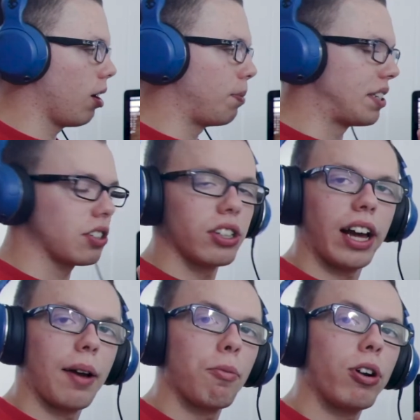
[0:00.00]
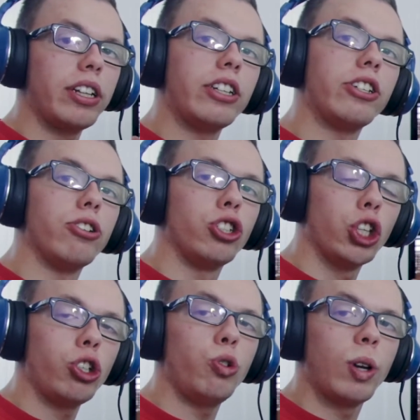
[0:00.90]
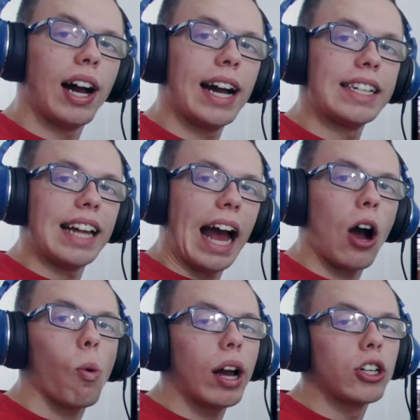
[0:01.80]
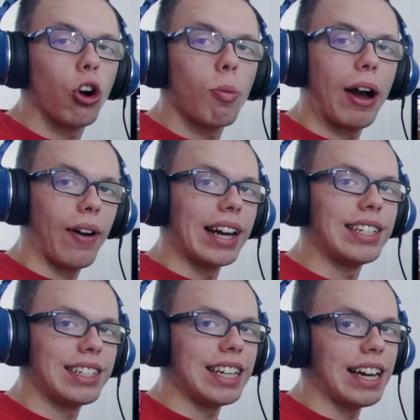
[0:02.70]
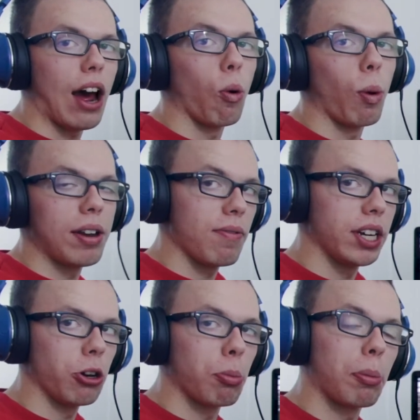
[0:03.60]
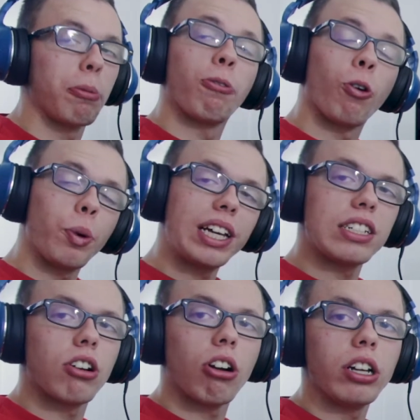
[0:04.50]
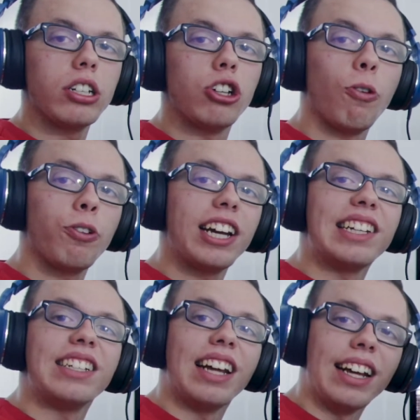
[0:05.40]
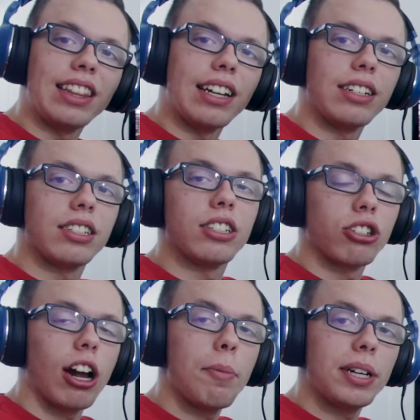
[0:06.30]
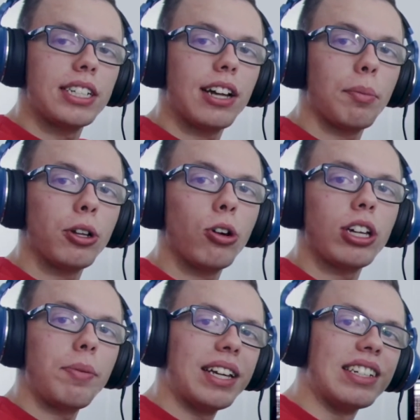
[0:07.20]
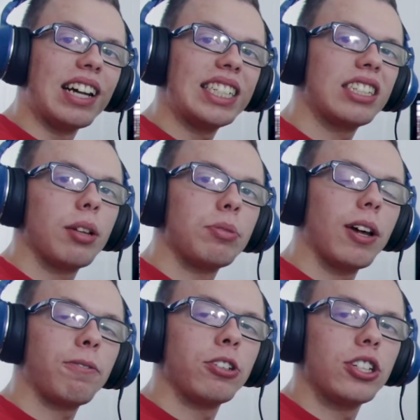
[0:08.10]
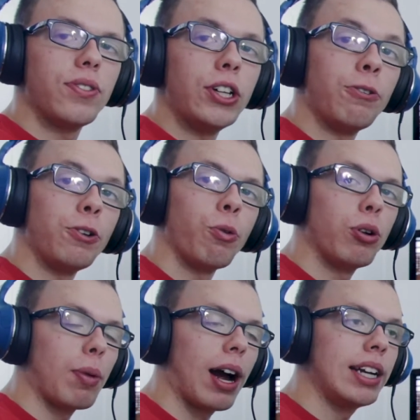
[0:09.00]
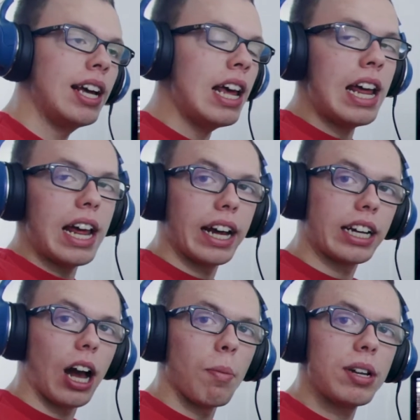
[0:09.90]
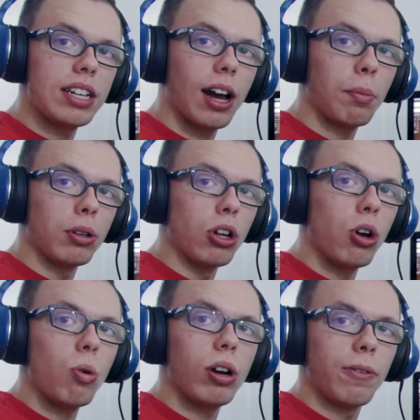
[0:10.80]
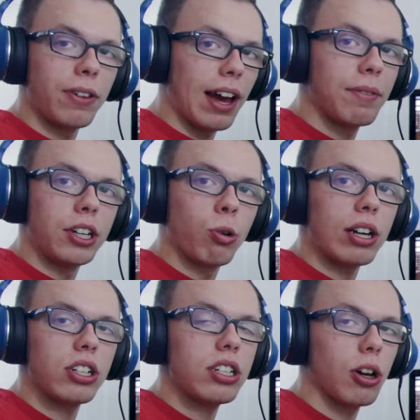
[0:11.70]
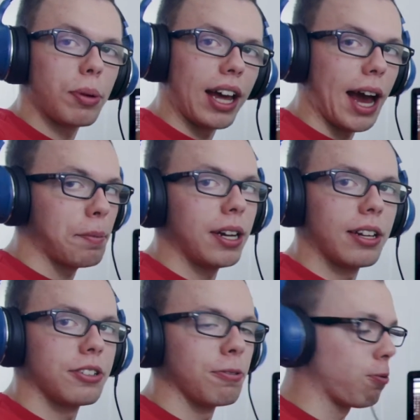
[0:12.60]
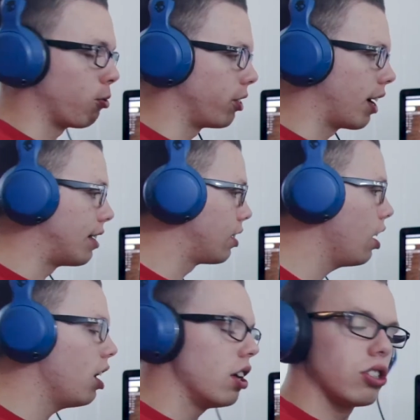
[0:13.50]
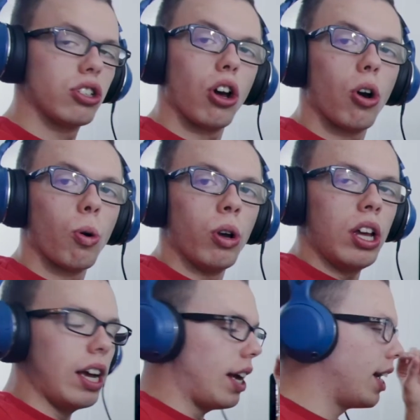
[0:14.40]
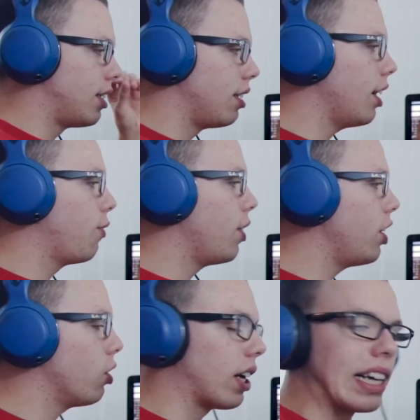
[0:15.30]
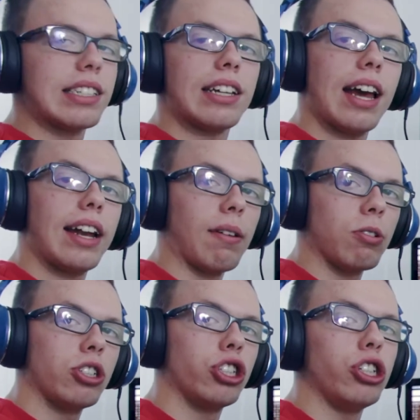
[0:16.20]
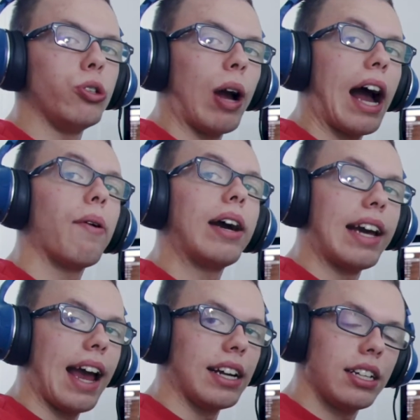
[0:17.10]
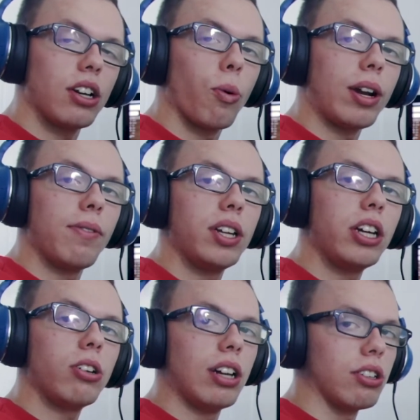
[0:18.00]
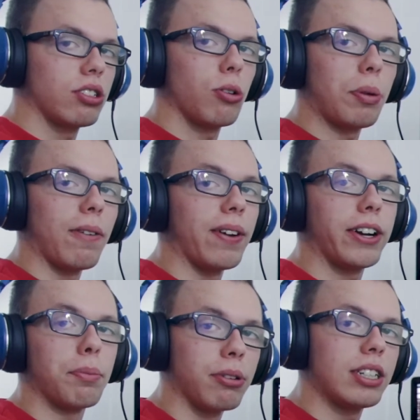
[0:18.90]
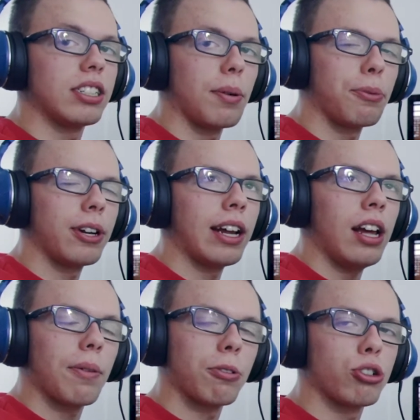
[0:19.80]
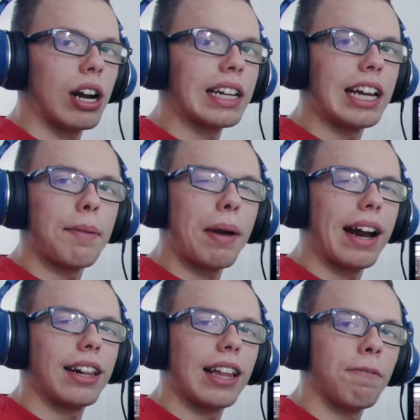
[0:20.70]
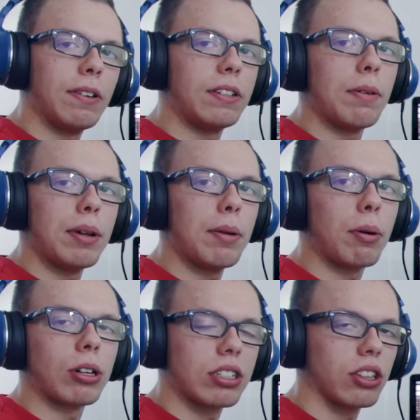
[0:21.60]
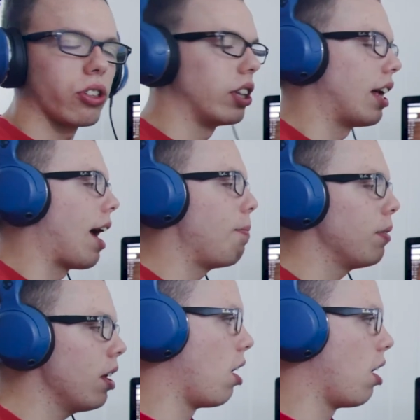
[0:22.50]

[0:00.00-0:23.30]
Basically, I'm wanting to show you guys how I go about editing a wedding video. But before we get started, don't forget to hit that subscribe button down below. Give me a nice thumbs up for this video if you wouldn't mind. And comment down below if you have any questions. I'll be happy to answer them for you guys. So, in today's video, like I said, I'm going to show you how I edit a wedding video. Now, it's going to be a very brief summary. I'm going to try to keep at that 15-minute mark, something like that.